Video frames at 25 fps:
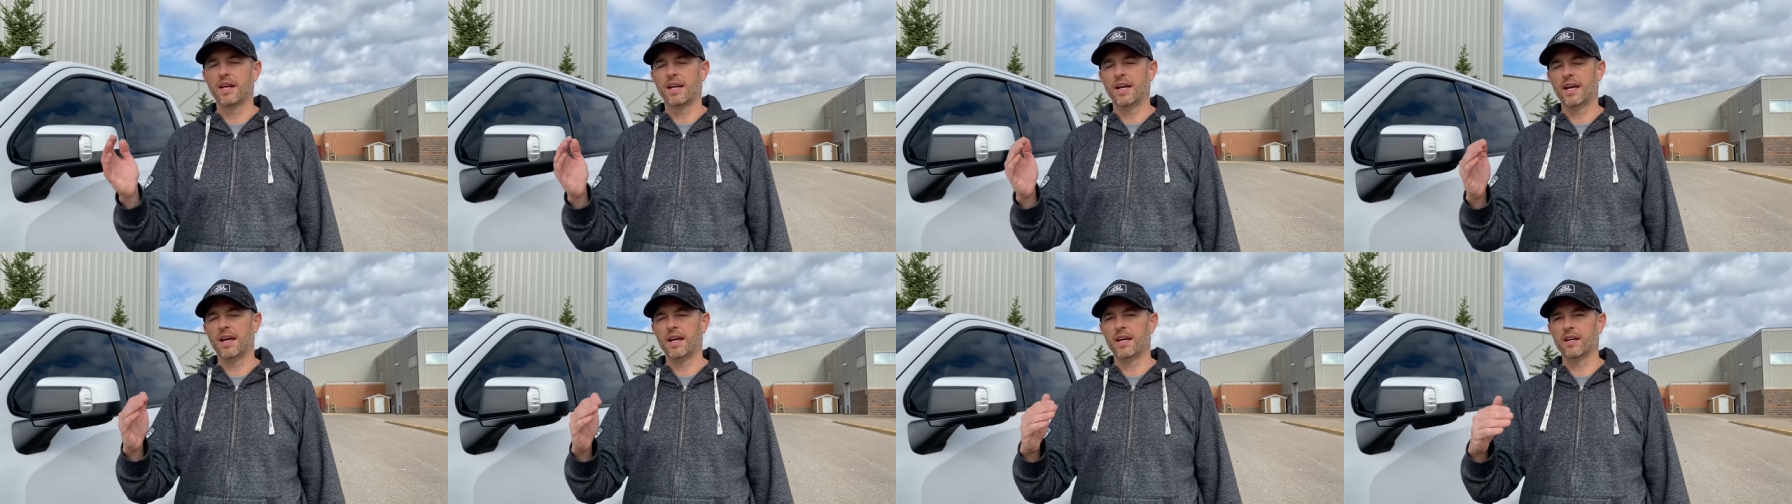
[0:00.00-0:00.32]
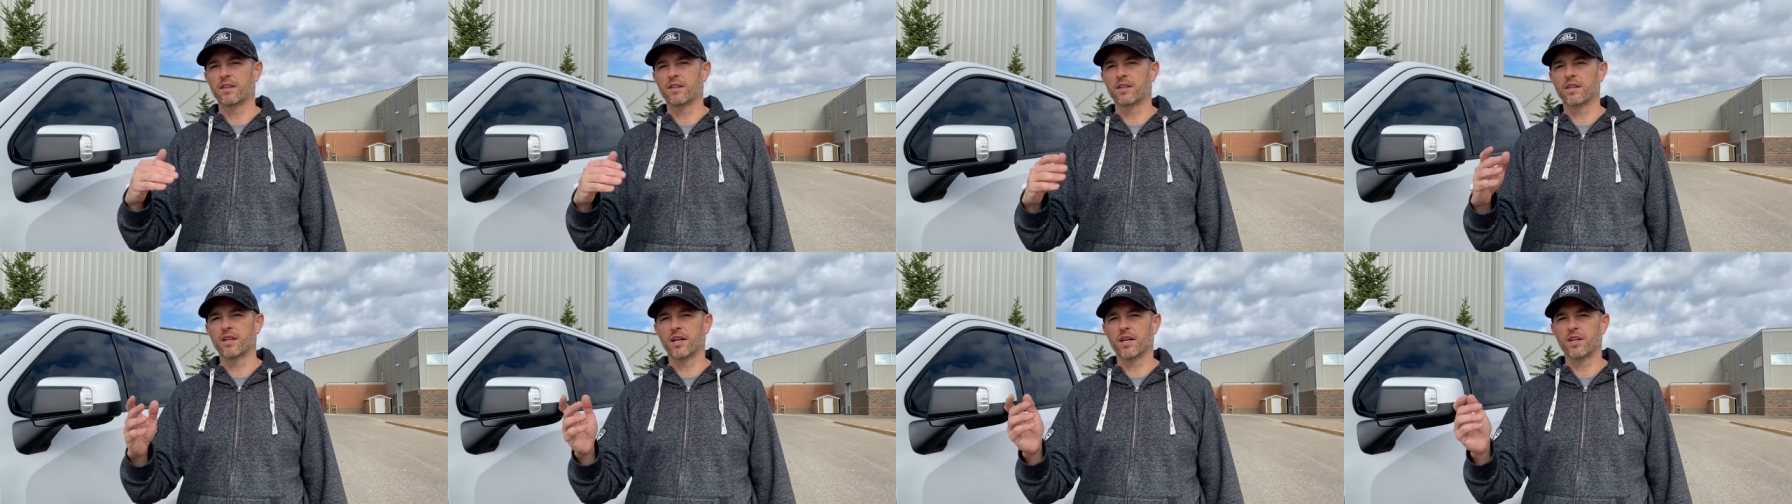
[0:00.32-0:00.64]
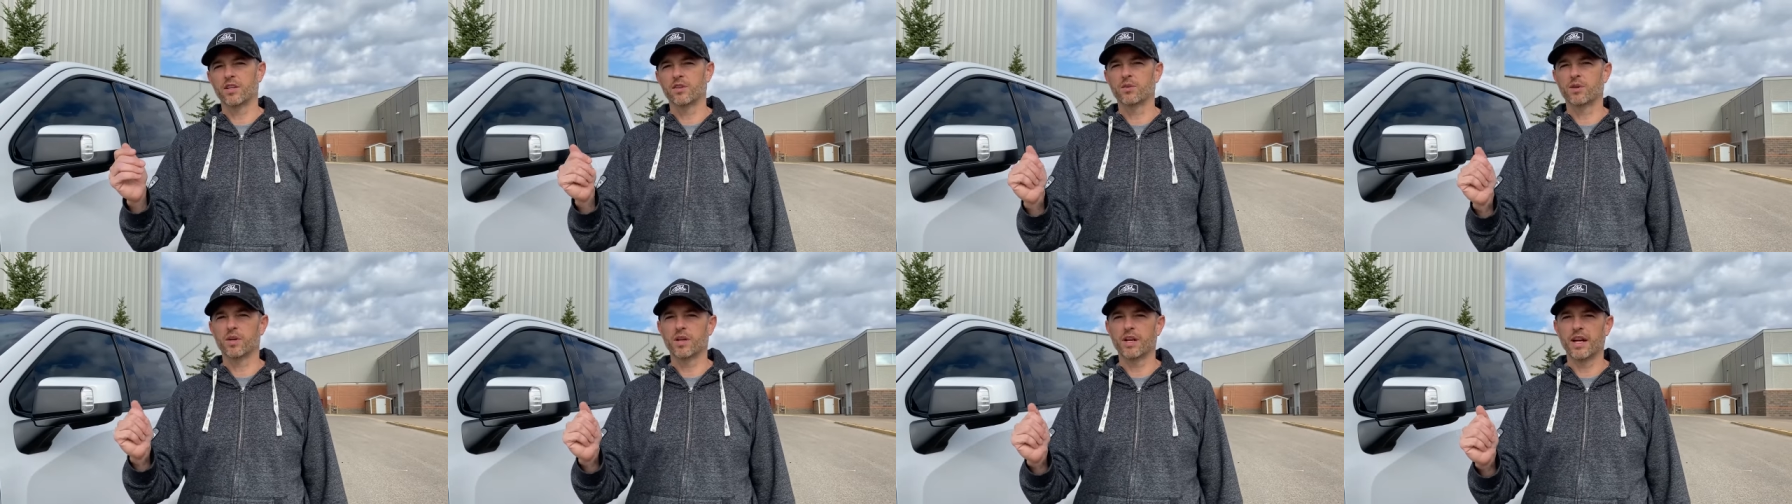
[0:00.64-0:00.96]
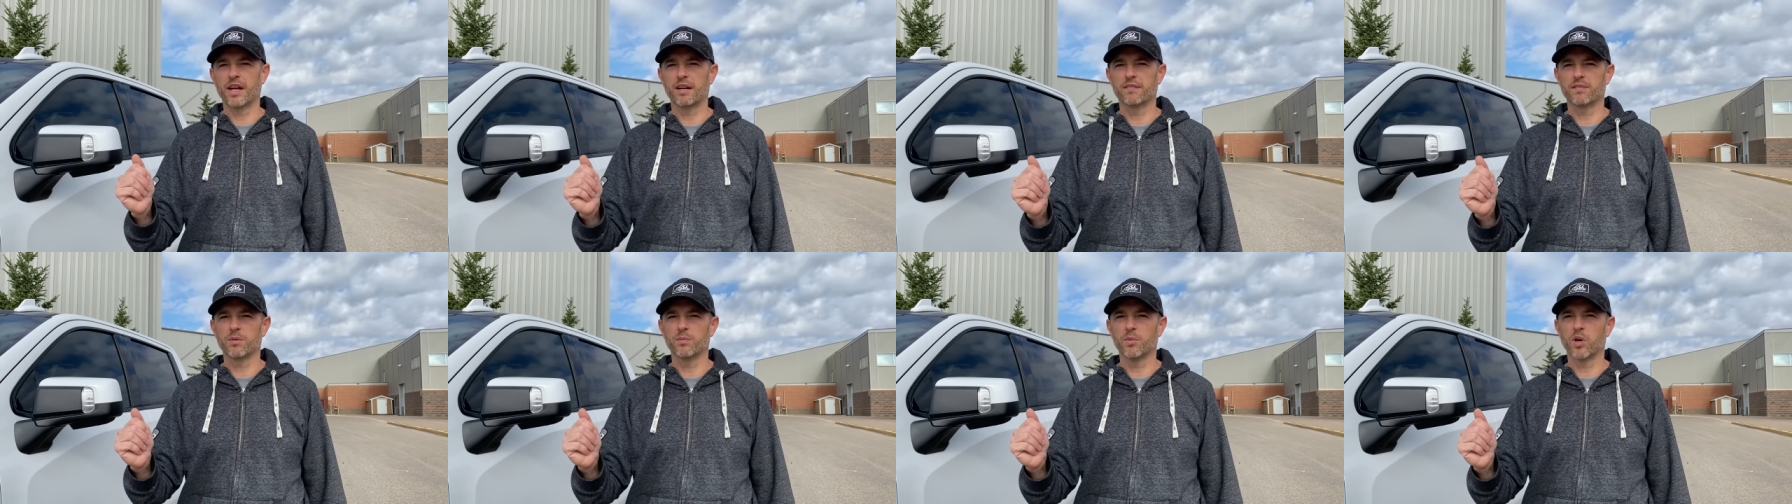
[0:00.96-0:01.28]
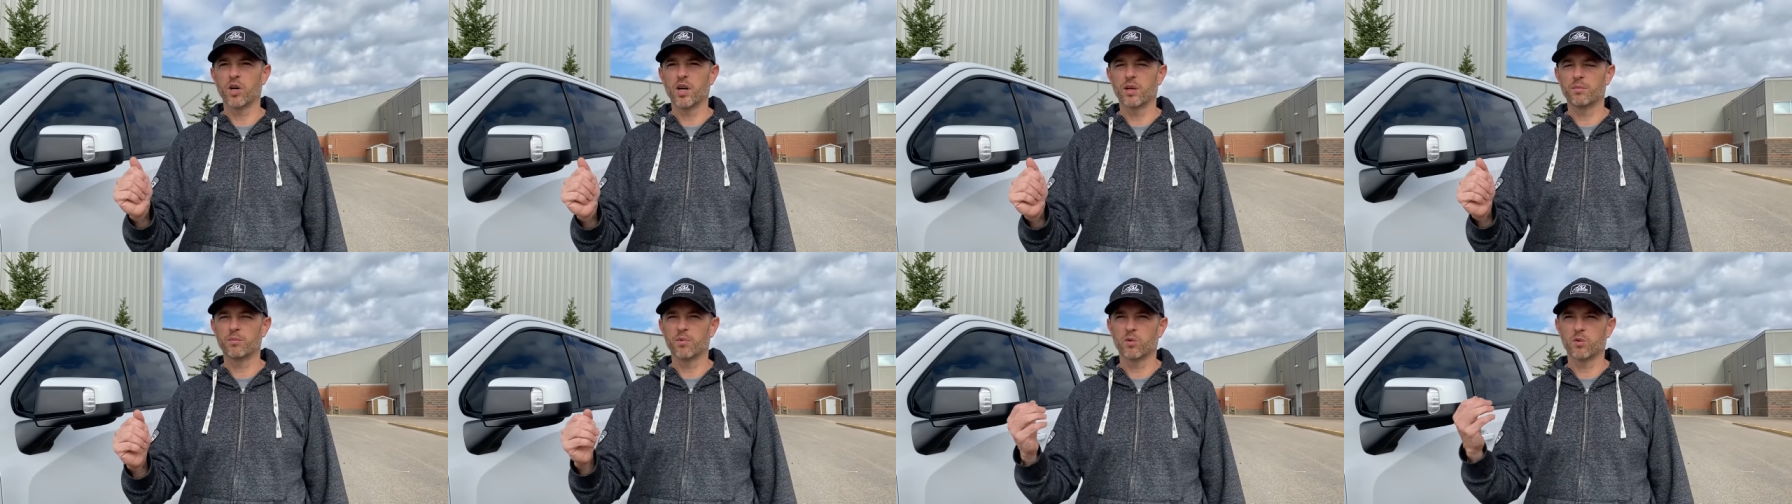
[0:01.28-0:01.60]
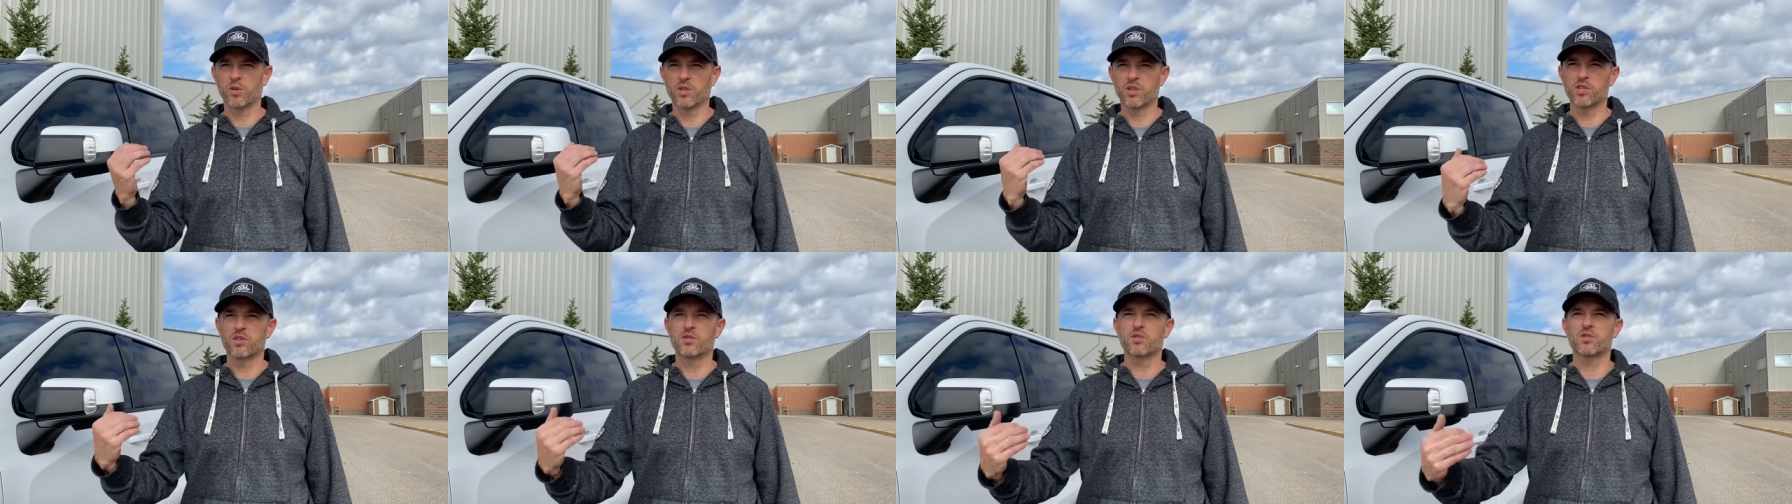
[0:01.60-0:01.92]
And you can have them on, but
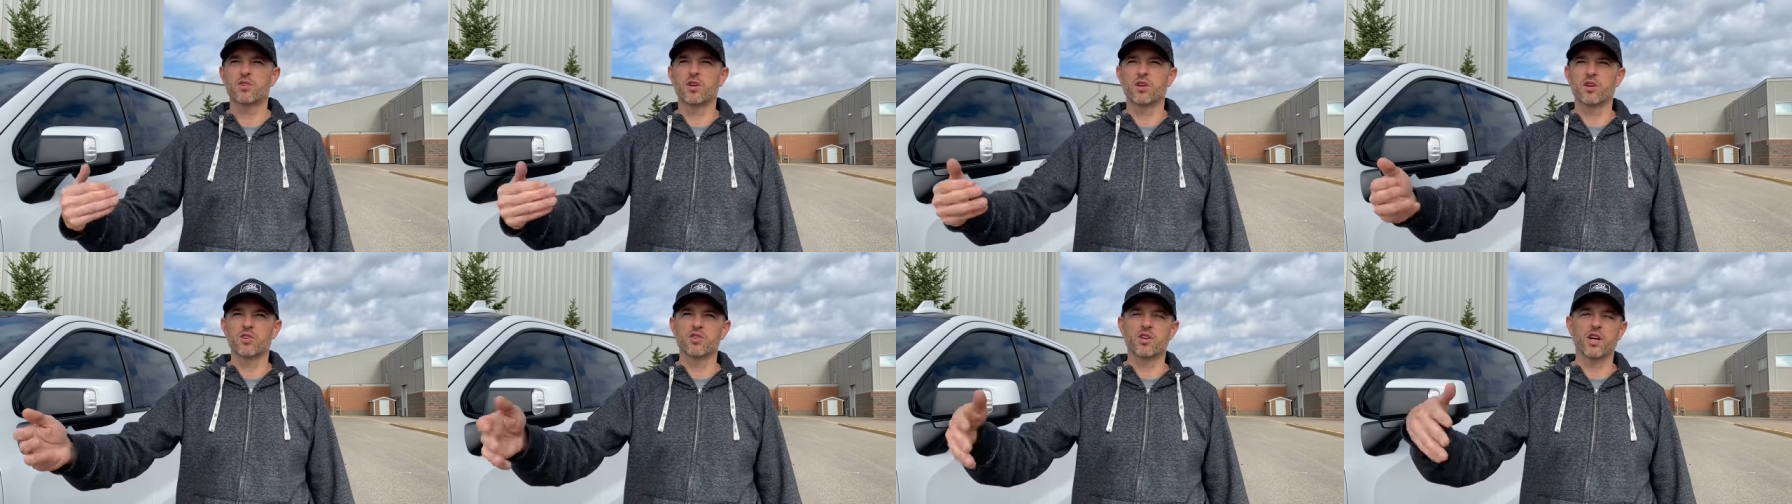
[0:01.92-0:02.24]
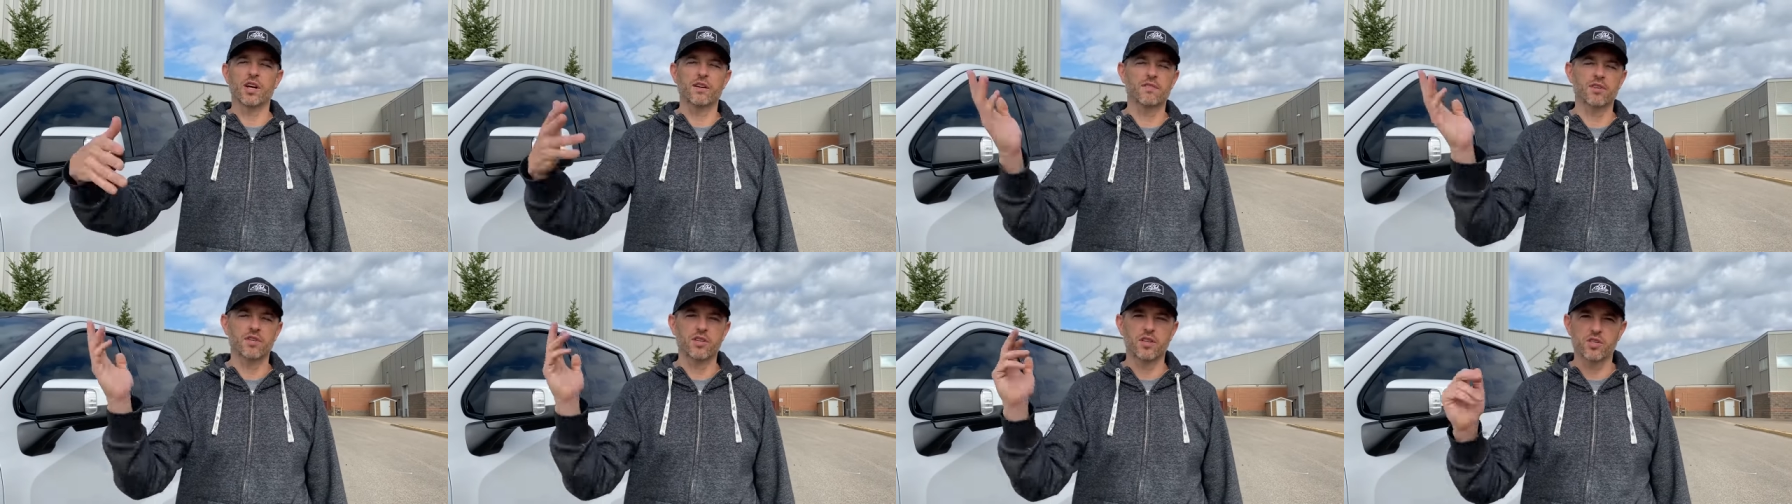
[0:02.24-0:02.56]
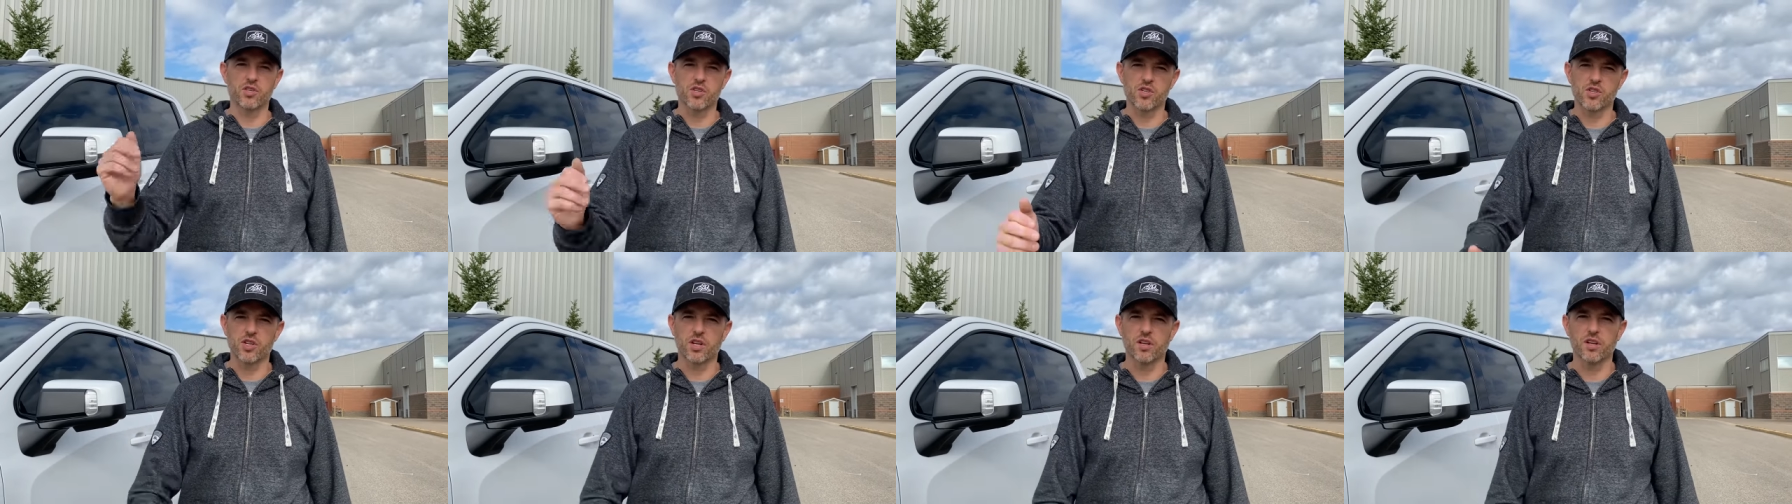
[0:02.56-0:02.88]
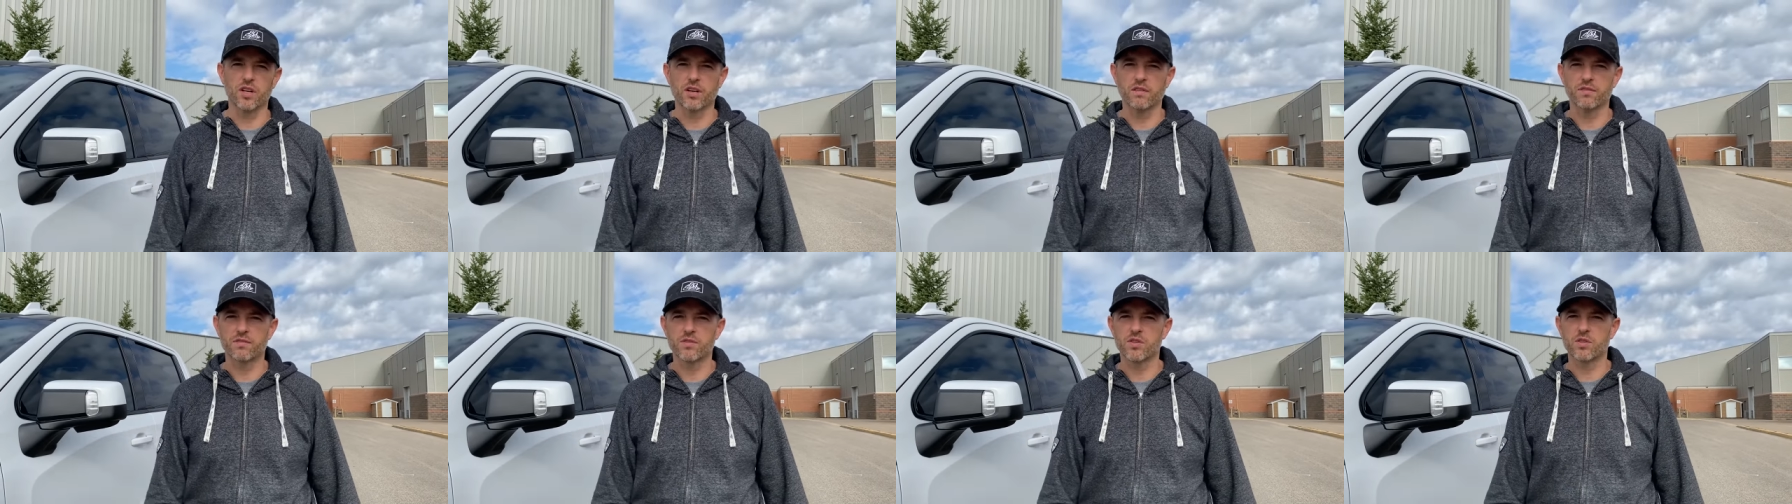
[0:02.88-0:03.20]
once you start driving, they just shut off.